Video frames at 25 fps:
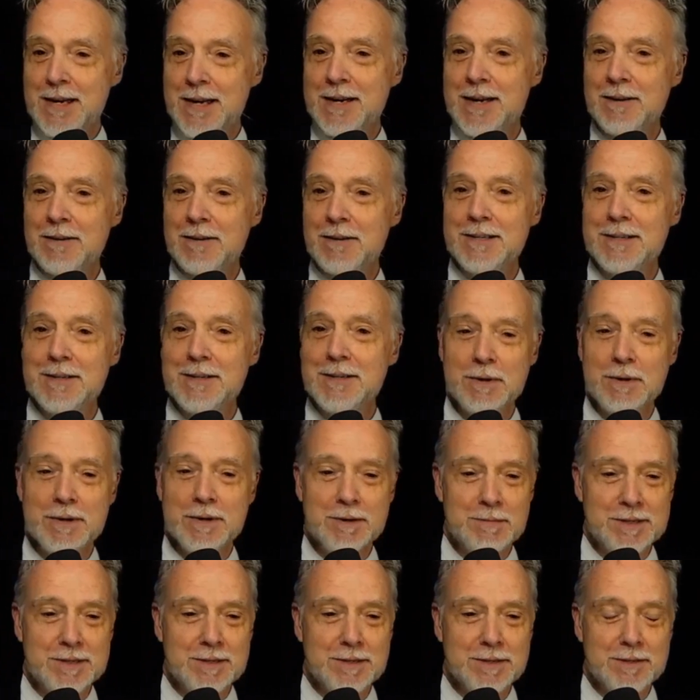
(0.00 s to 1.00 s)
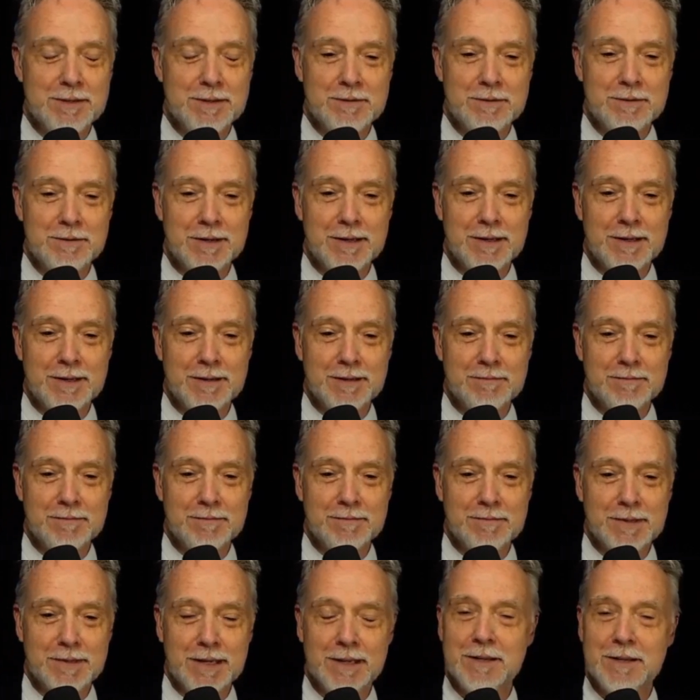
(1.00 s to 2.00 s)
Now, I did promise to
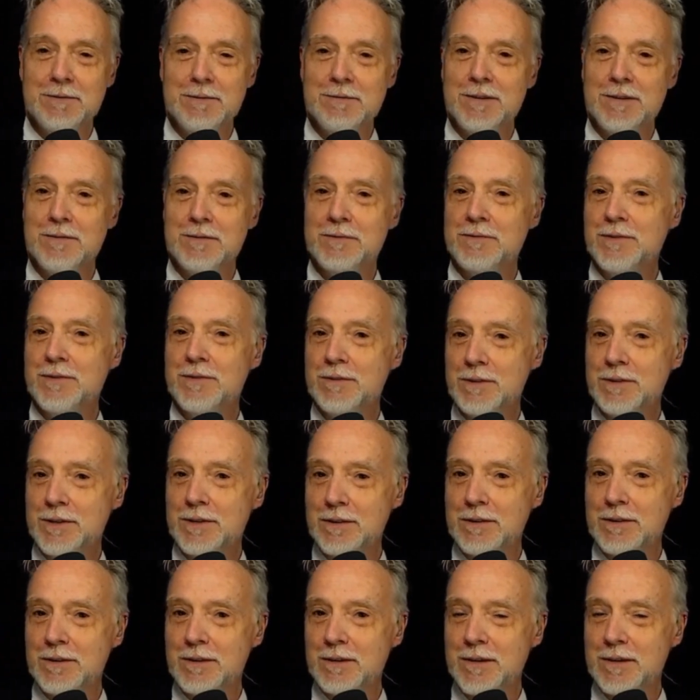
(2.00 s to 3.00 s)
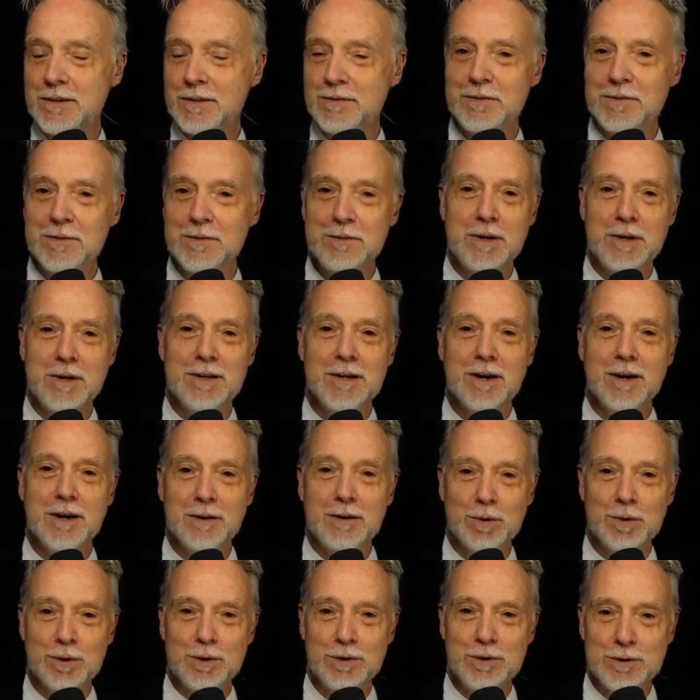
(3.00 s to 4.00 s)
um, take you into the future if you read our
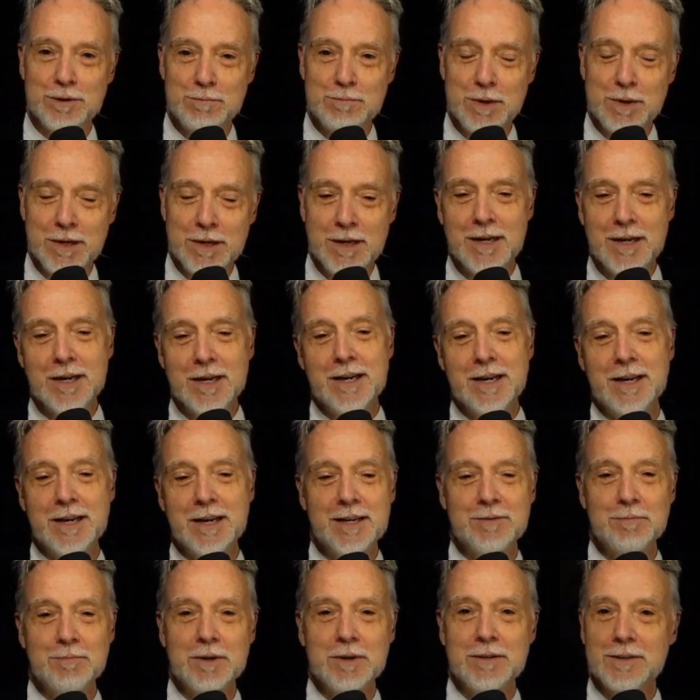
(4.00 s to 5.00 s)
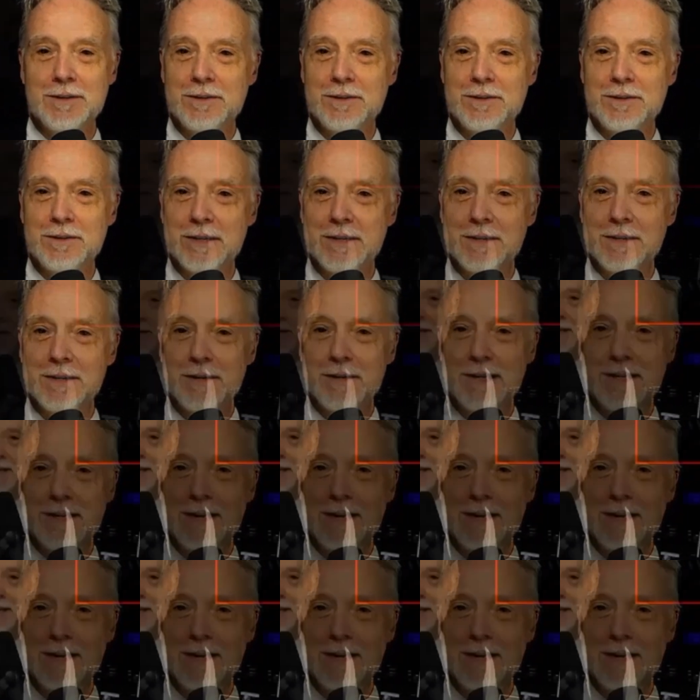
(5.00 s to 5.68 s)
blurb, and we're going to do that right